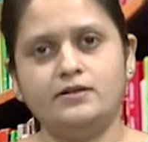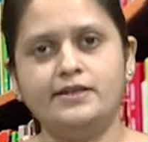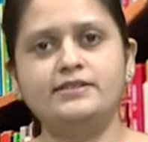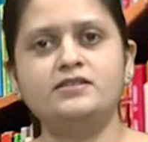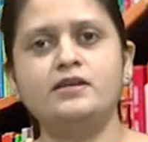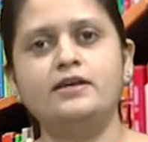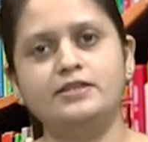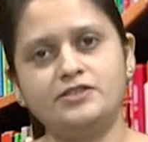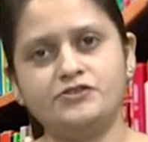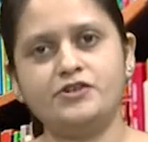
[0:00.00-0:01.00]
its
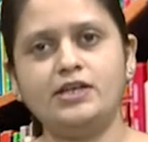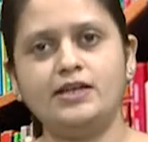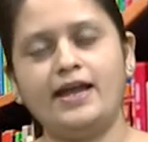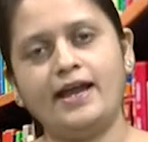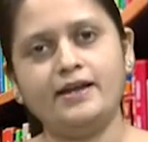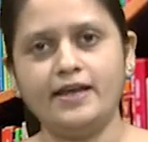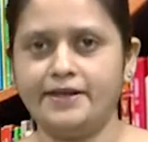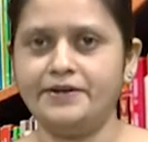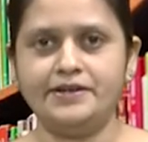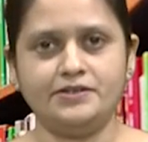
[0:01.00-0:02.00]
history and
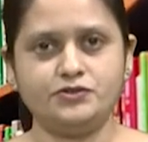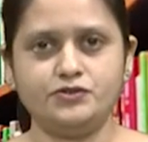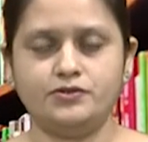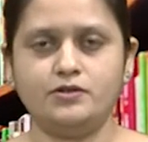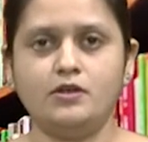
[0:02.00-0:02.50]
heritage.